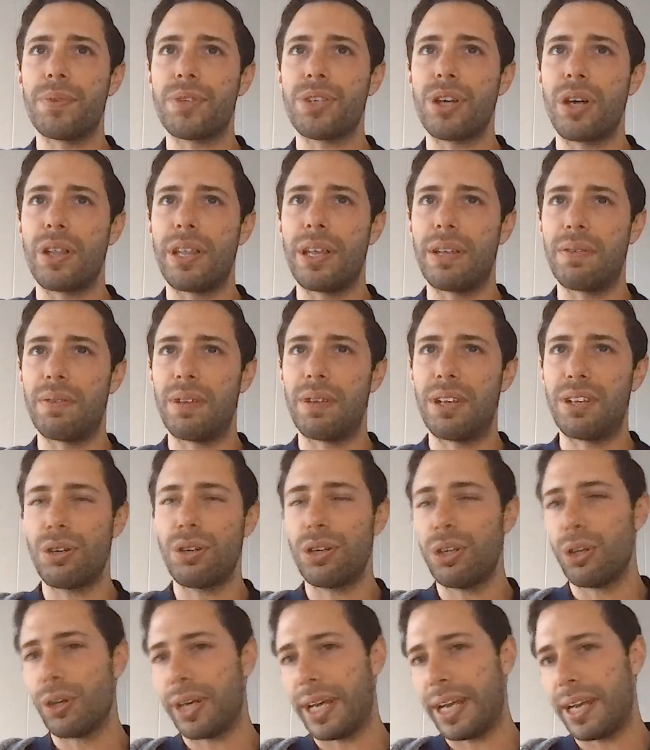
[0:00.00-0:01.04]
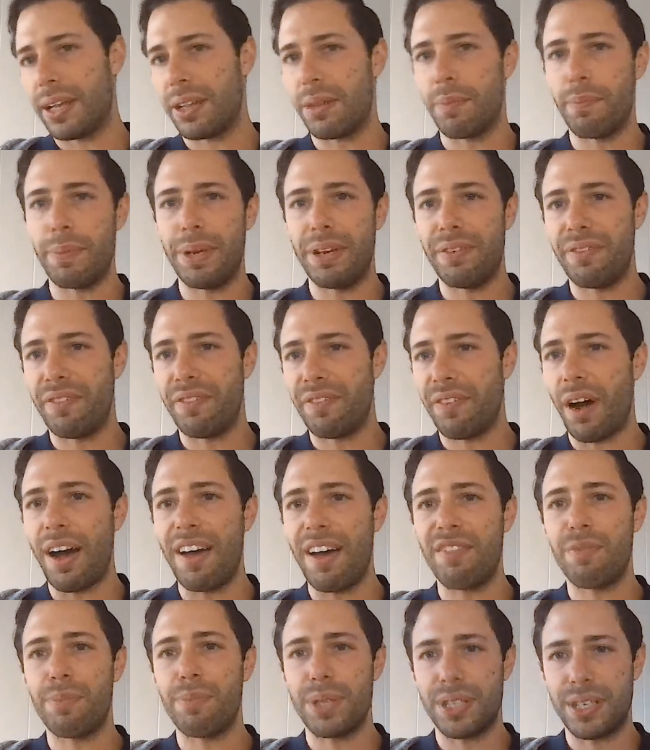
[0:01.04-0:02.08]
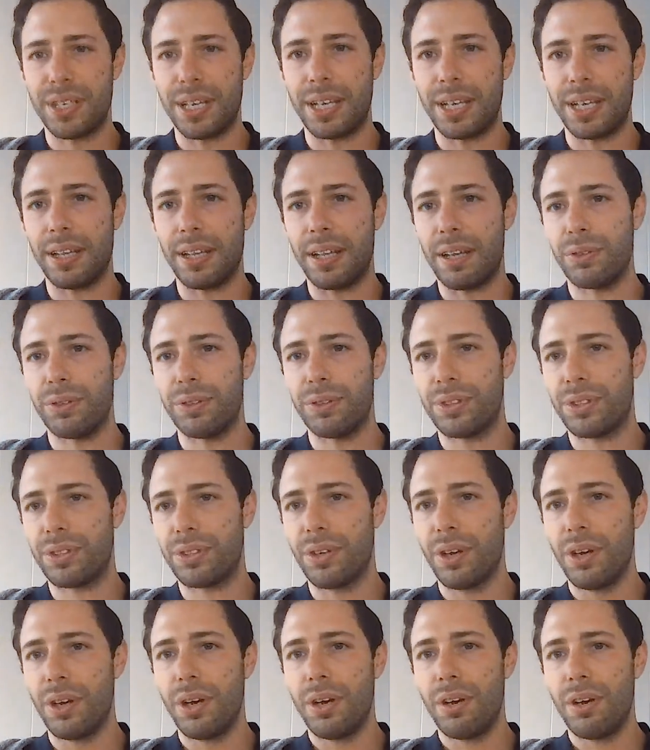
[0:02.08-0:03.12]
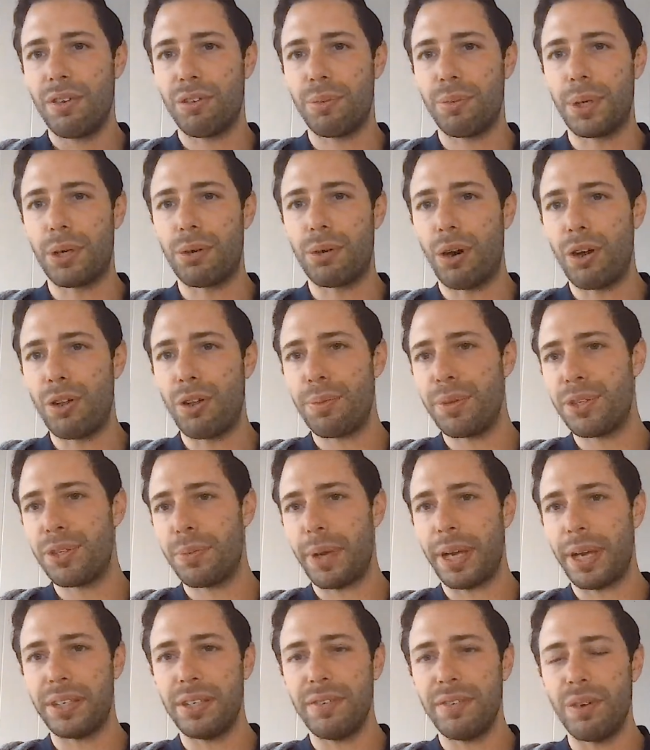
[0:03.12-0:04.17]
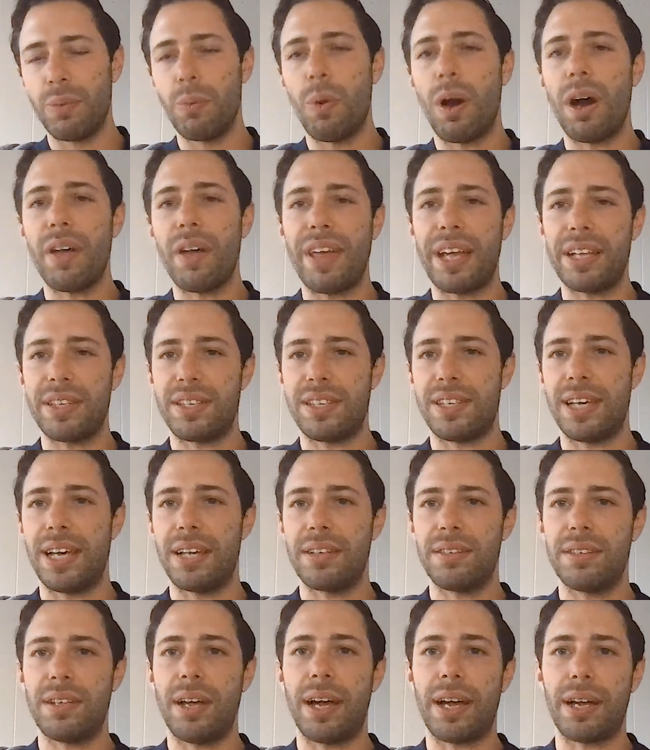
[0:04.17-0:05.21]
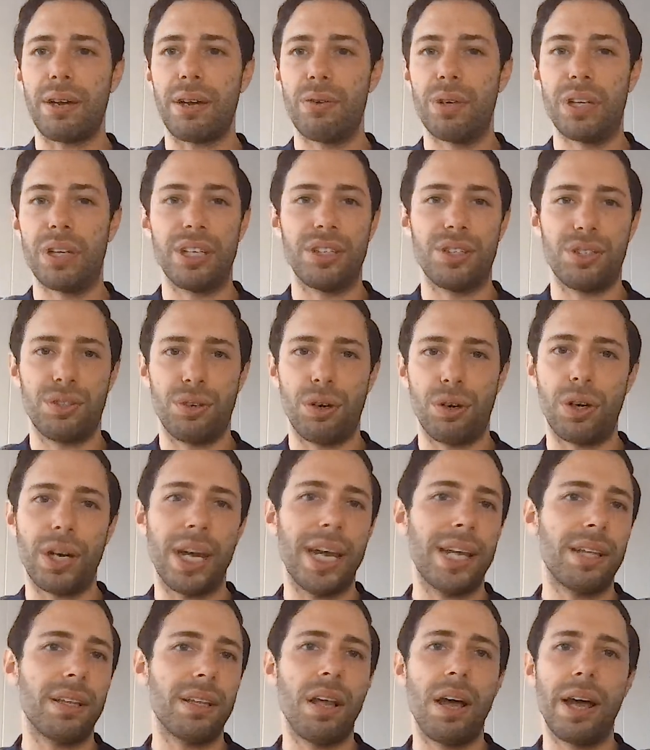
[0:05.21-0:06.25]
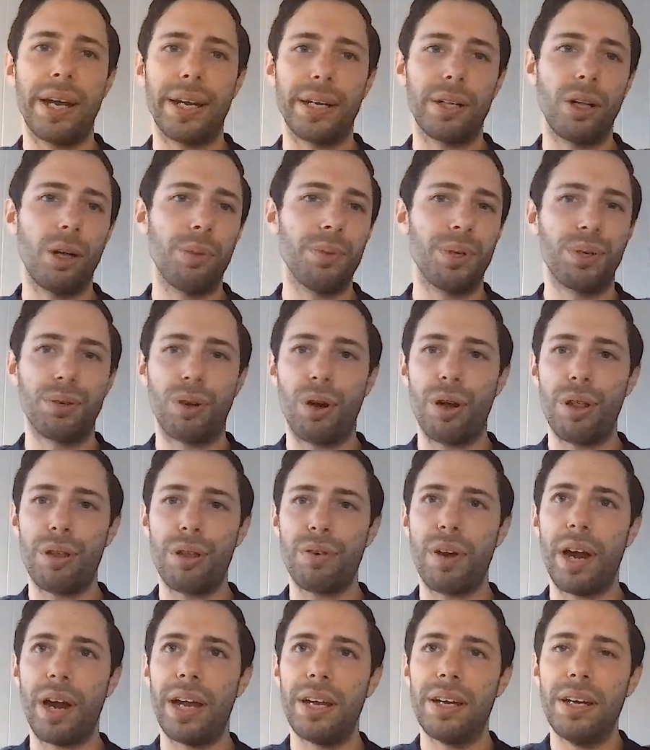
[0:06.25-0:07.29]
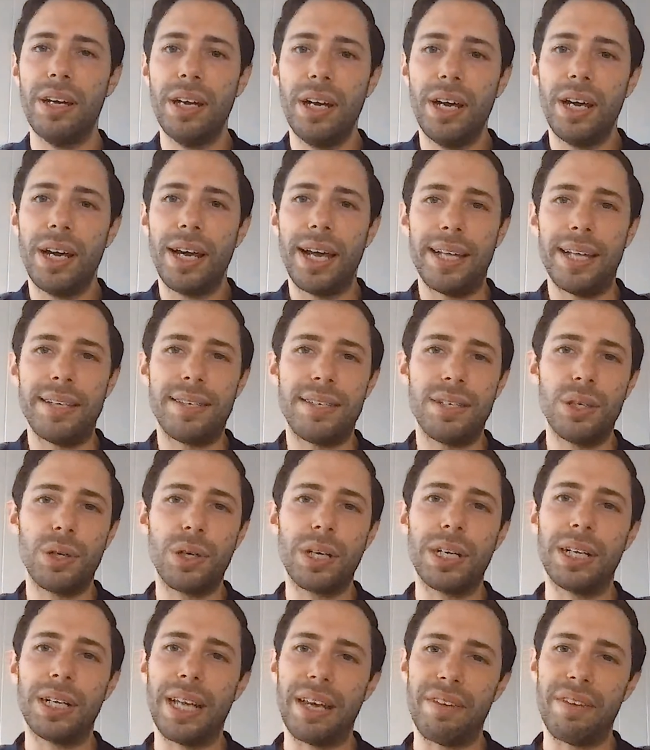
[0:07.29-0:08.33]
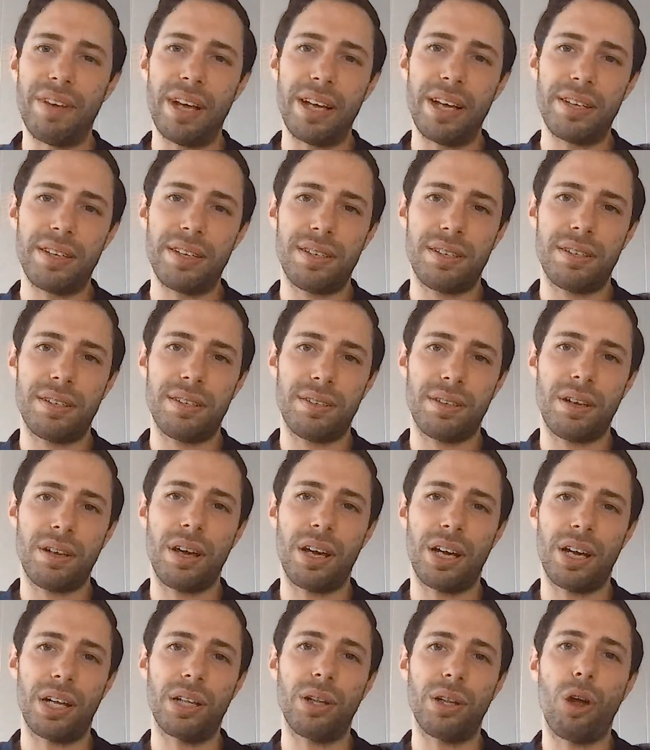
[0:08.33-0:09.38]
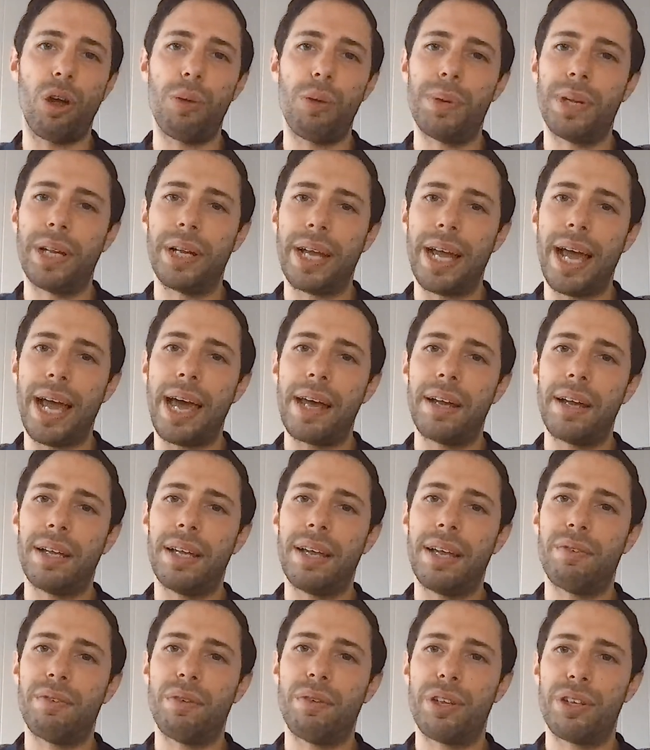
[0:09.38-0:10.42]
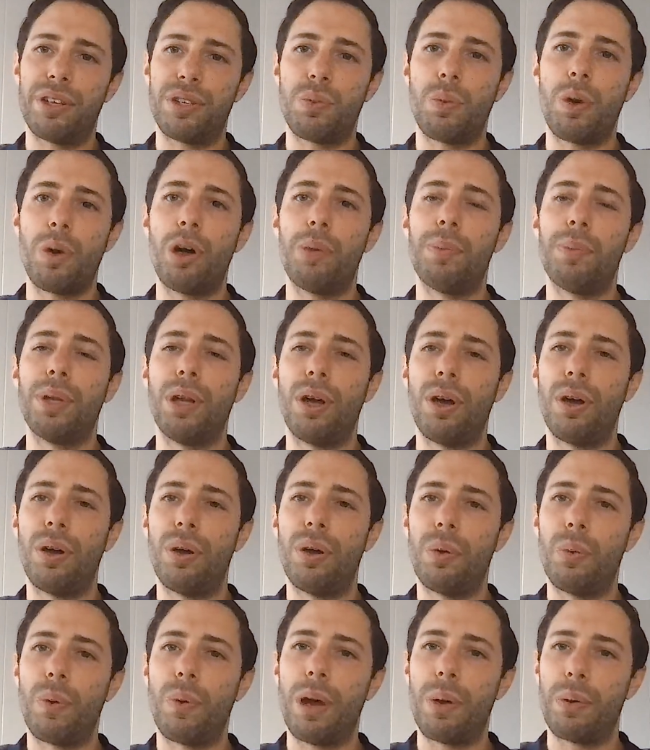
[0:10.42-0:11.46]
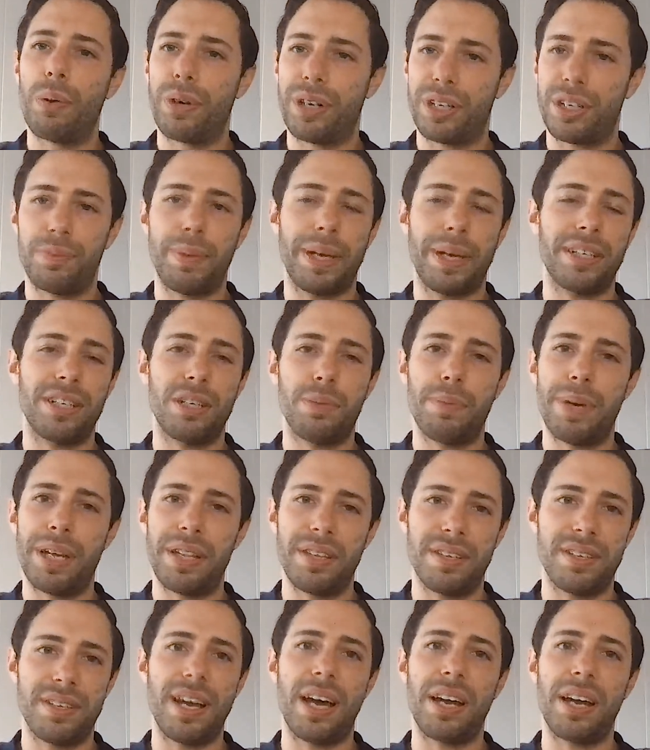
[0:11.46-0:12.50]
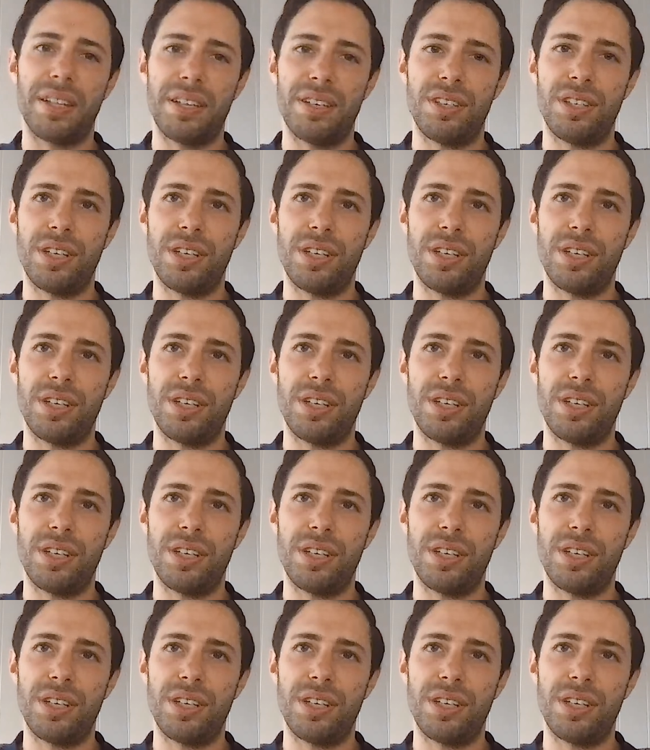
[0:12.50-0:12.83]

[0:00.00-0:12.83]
So they're sort of looking at the mid 5% levels from a growth perspective. And while that sounds like a really strong headline global growth rate, it's still going to leave us kind of globally at a level that's well below where we're expected to be at the start of this